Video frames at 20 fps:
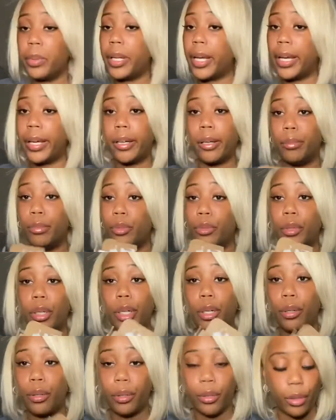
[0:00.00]
ain't come through at
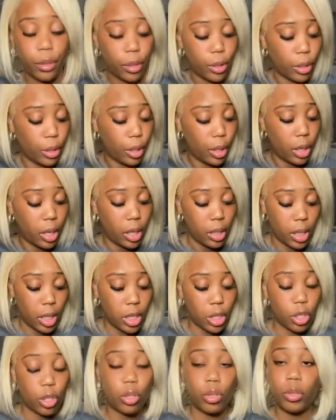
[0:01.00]
all. They
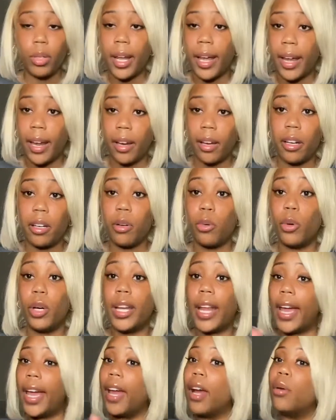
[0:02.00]
just threw the hair. Well,
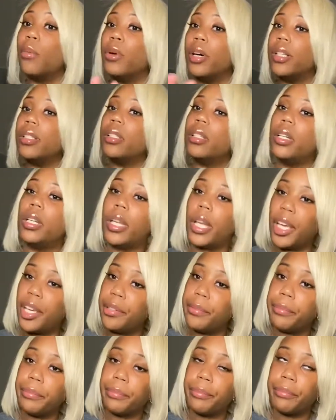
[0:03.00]
the hair was in a
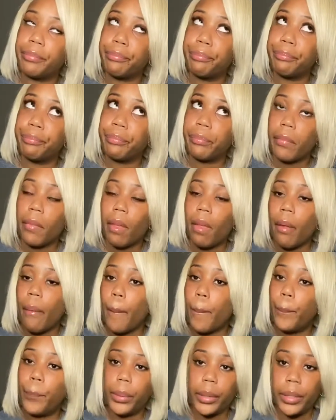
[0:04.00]
net,
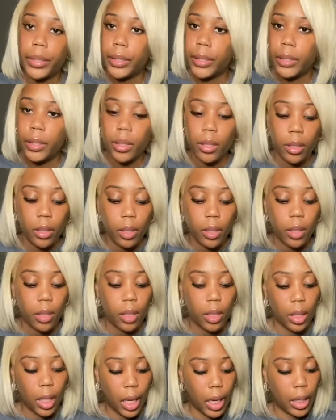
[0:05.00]
but
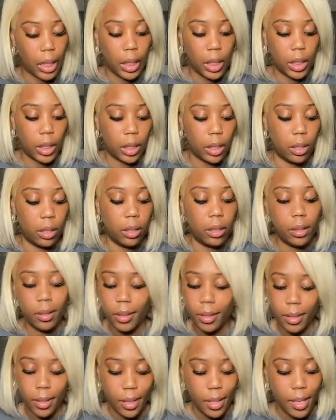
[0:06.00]
like
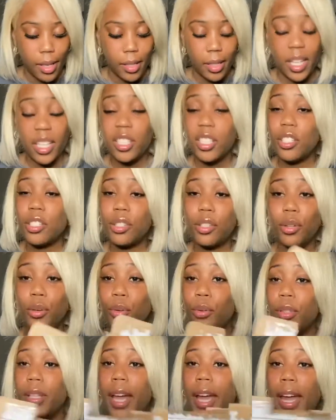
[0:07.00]
they just
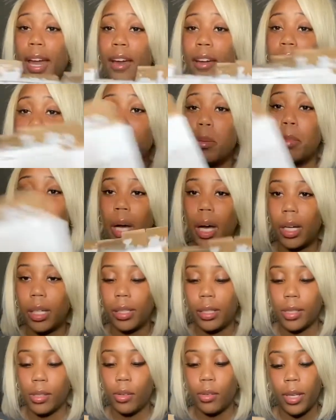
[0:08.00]
threw the hair in a
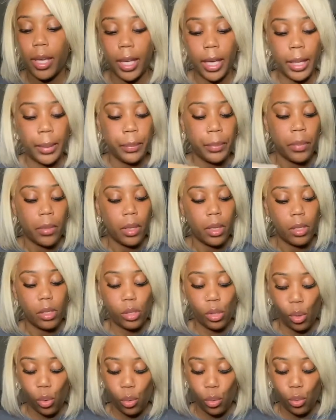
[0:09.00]
box. Okay,
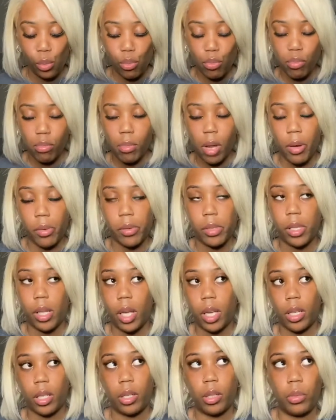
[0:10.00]
so I was
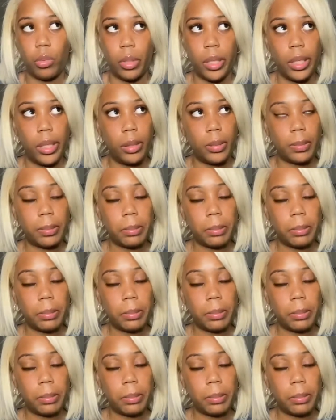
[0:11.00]
like, you know what?